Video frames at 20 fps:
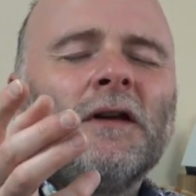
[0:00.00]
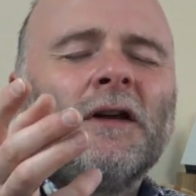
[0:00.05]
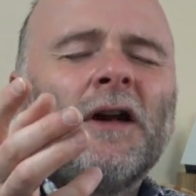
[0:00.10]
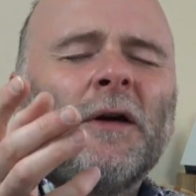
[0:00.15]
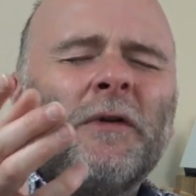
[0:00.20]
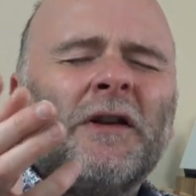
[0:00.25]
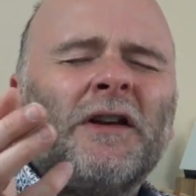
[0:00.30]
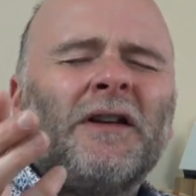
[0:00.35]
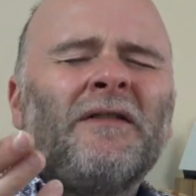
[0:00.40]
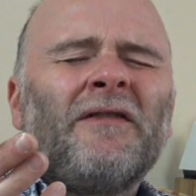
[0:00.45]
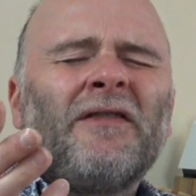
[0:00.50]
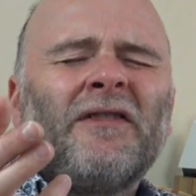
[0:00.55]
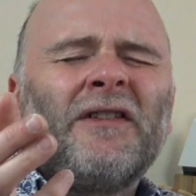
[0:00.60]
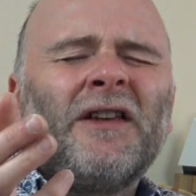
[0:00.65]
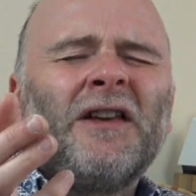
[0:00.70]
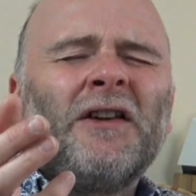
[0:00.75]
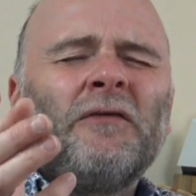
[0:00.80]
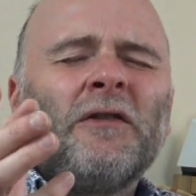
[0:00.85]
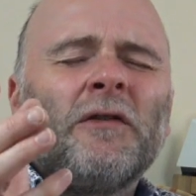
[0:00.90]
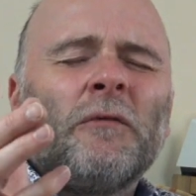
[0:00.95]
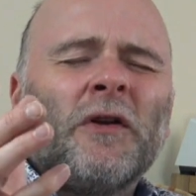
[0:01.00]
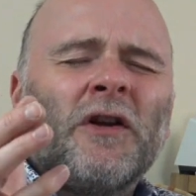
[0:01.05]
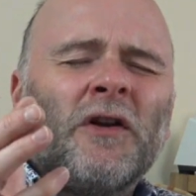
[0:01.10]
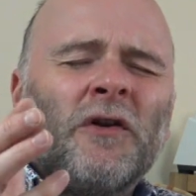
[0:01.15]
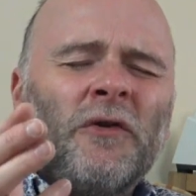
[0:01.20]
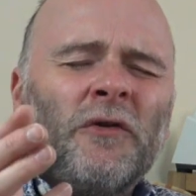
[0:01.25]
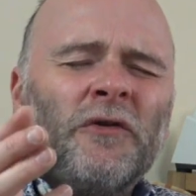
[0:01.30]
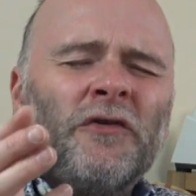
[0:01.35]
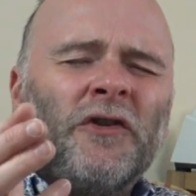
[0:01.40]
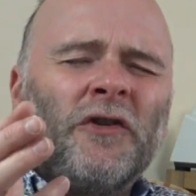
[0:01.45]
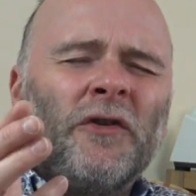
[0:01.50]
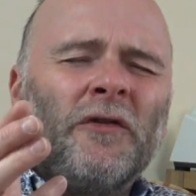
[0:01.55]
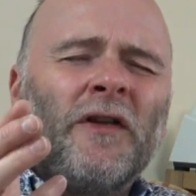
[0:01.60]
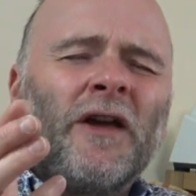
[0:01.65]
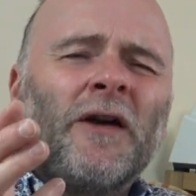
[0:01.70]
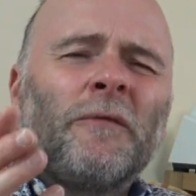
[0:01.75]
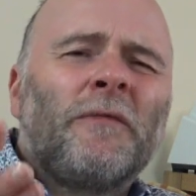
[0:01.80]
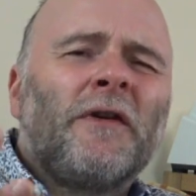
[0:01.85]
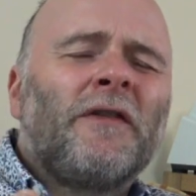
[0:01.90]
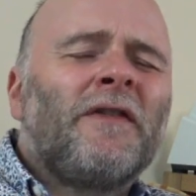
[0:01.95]
I mean, in theory we could do
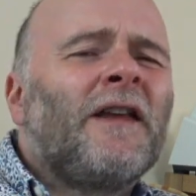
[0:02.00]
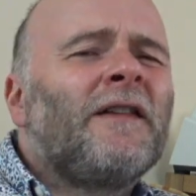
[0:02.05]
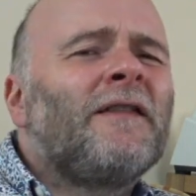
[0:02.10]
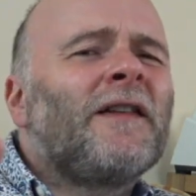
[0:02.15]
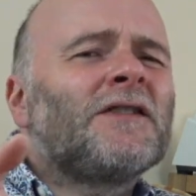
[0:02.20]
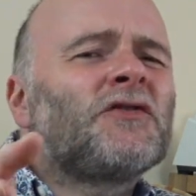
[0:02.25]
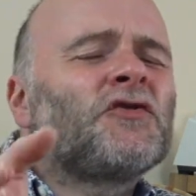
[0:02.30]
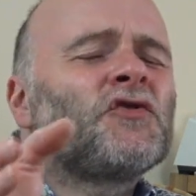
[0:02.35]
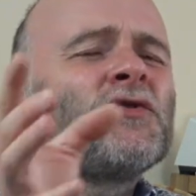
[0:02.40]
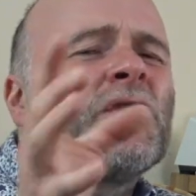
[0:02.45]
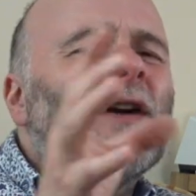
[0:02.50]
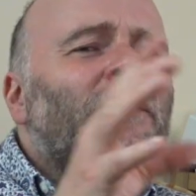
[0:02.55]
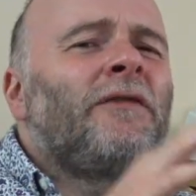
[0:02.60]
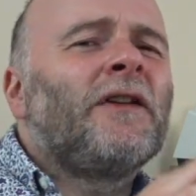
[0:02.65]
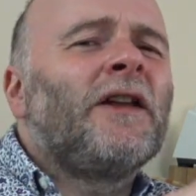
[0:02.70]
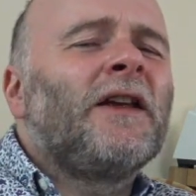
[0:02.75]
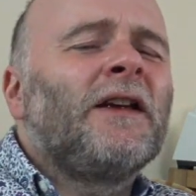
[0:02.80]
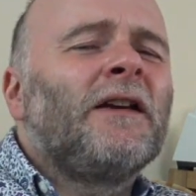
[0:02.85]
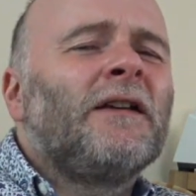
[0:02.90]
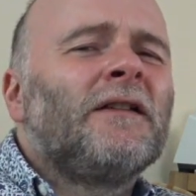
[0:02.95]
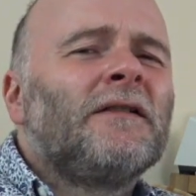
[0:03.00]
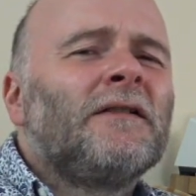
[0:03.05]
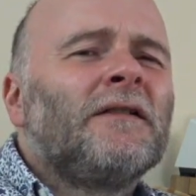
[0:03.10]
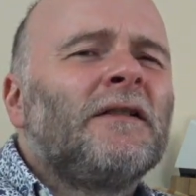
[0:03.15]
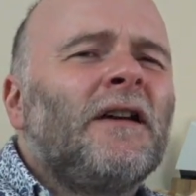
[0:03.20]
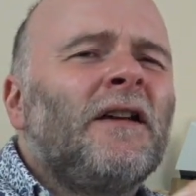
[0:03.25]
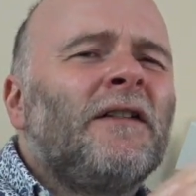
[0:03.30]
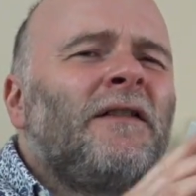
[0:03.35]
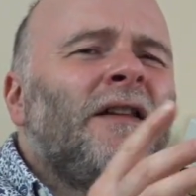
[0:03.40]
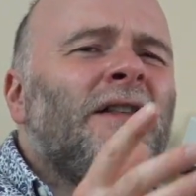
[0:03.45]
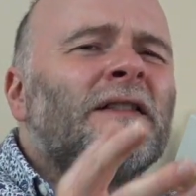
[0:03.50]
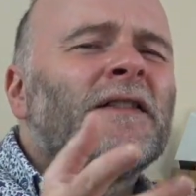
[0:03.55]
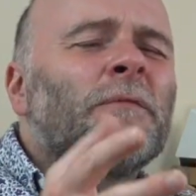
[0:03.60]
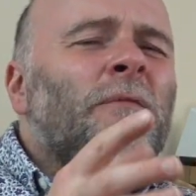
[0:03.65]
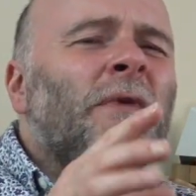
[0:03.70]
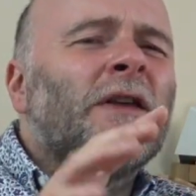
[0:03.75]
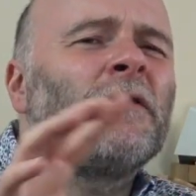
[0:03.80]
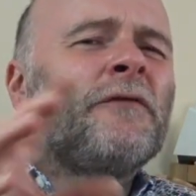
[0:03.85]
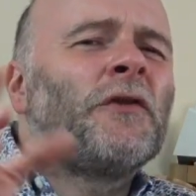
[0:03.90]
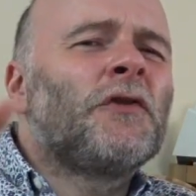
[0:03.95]
that, but then that's travelling, and there's a
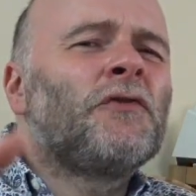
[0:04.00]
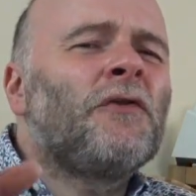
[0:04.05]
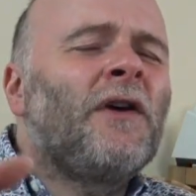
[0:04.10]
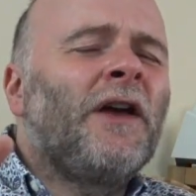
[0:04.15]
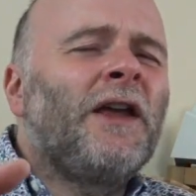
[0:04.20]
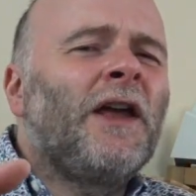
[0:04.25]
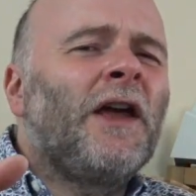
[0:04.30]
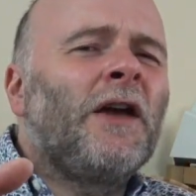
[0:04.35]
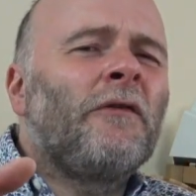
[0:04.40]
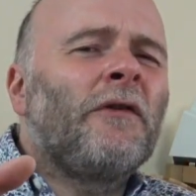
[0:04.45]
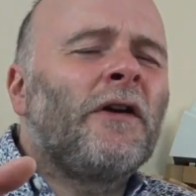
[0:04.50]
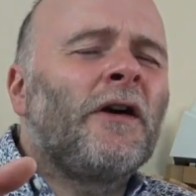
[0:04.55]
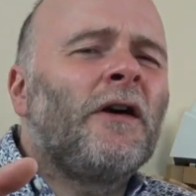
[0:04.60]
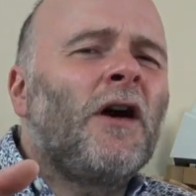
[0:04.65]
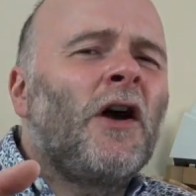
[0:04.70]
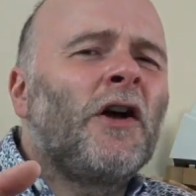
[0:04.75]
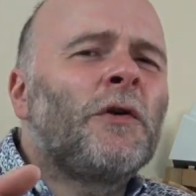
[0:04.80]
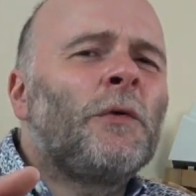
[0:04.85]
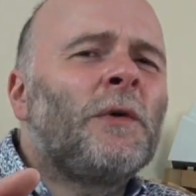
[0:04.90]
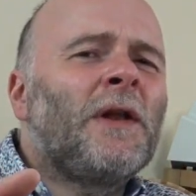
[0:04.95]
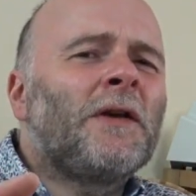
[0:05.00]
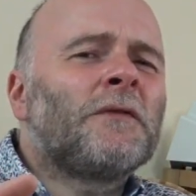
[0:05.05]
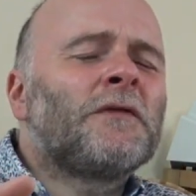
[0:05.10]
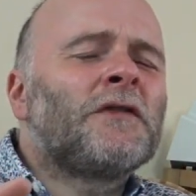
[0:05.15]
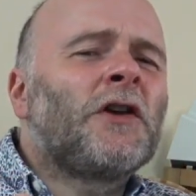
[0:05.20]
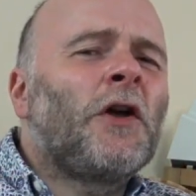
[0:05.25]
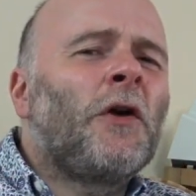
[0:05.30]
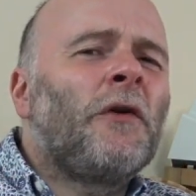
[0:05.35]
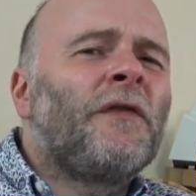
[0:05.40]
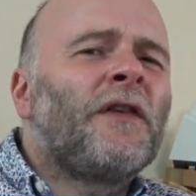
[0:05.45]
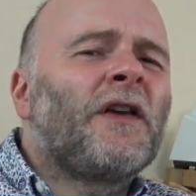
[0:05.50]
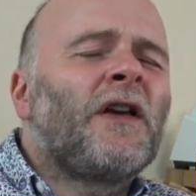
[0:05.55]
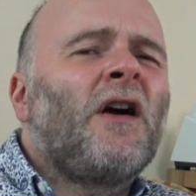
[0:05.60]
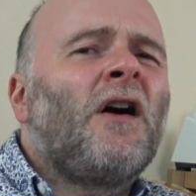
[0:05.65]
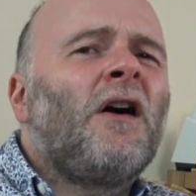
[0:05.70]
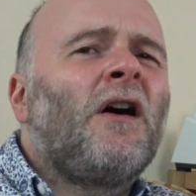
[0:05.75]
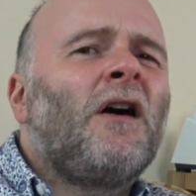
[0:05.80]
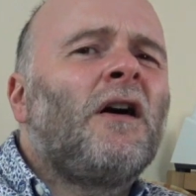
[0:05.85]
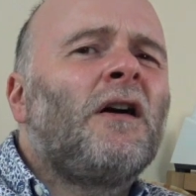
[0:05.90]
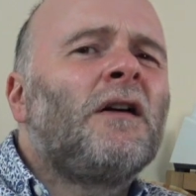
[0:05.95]
bit of a grey area. Are you allowed to go in the
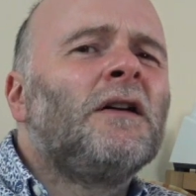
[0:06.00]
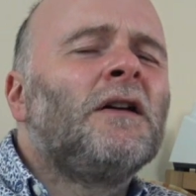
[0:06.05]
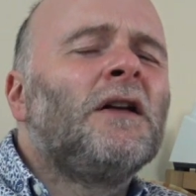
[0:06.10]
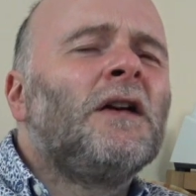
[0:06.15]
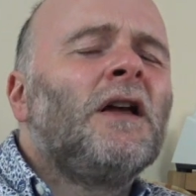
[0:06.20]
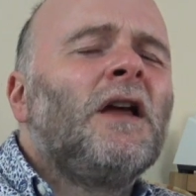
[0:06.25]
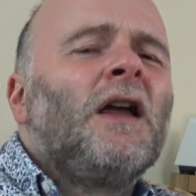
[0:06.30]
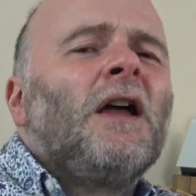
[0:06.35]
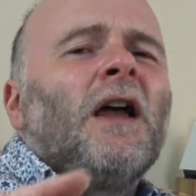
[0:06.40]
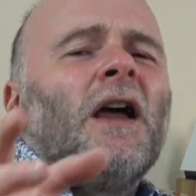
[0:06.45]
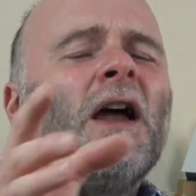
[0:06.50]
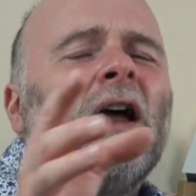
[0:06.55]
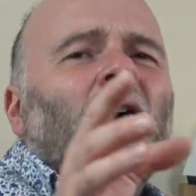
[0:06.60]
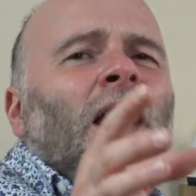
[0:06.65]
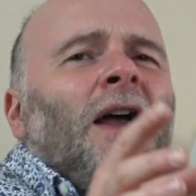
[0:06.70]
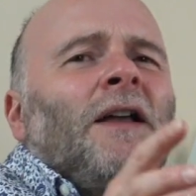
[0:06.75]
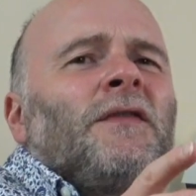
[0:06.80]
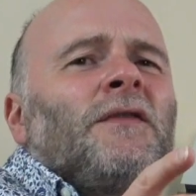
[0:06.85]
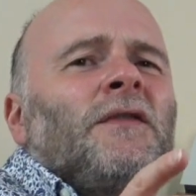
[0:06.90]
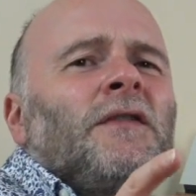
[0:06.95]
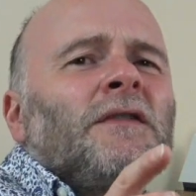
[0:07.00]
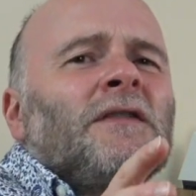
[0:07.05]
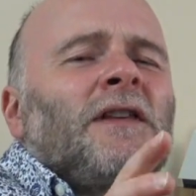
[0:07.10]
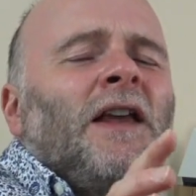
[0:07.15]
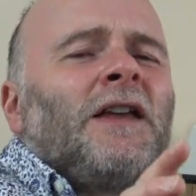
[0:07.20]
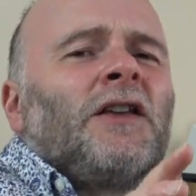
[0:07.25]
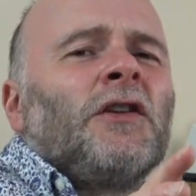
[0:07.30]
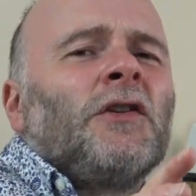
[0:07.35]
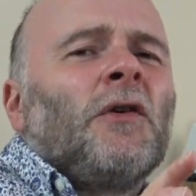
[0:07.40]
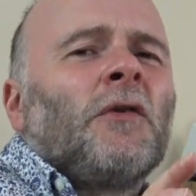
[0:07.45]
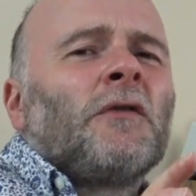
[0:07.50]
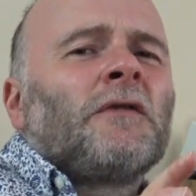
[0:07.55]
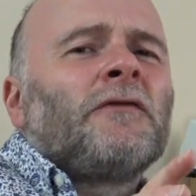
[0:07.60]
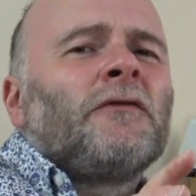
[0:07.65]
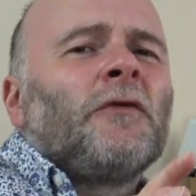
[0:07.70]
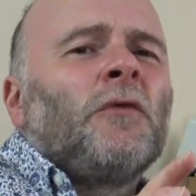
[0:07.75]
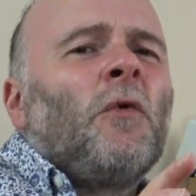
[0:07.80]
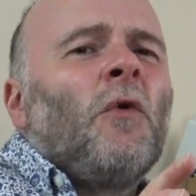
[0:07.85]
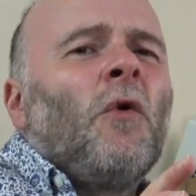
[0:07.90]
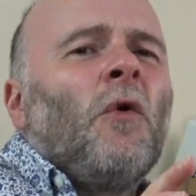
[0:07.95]
car and take your dogs
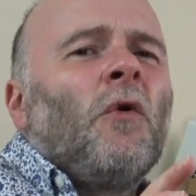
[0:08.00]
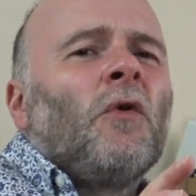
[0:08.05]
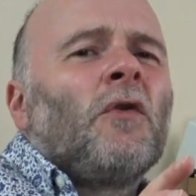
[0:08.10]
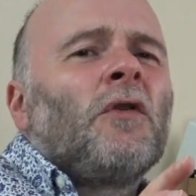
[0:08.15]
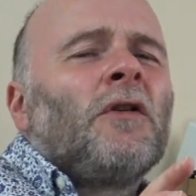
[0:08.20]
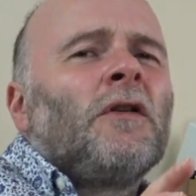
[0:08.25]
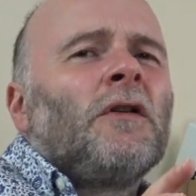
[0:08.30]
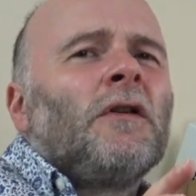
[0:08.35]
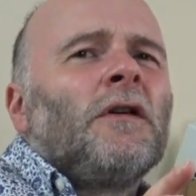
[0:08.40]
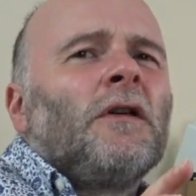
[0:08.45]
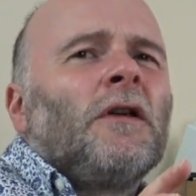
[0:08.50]
for a walk?